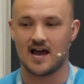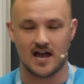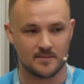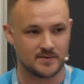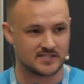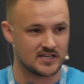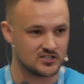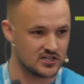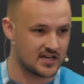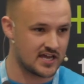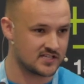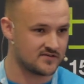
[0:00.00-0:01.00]

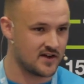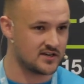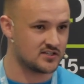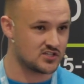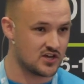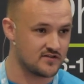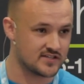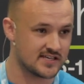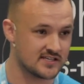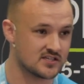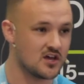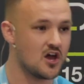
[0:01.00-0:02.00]
hypertension case finding
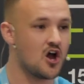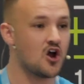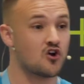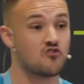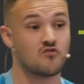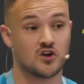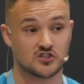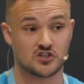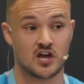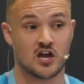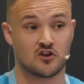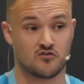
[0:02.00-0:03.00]
services across
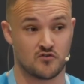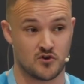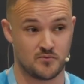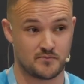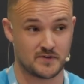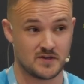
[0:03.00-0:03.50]
their group.